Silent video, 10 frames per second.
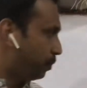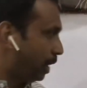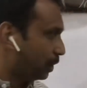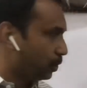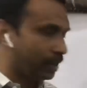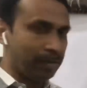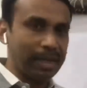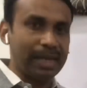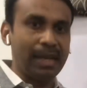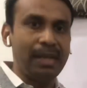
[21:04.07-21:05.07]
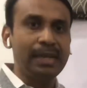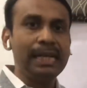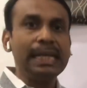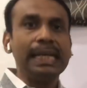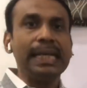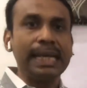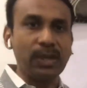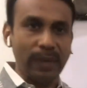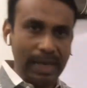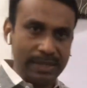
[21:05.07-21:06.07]
of electrochemical
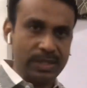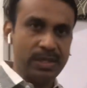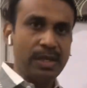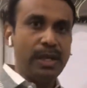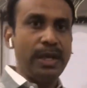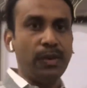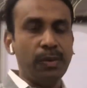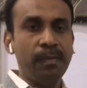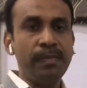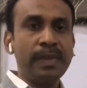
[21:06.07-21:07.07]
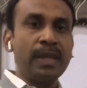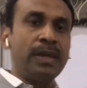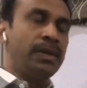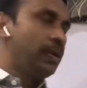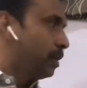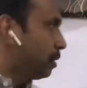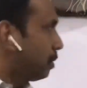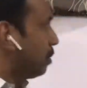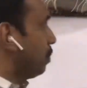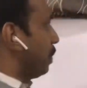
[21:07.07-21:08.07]
equivalent. Now
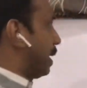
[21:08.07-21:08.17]
we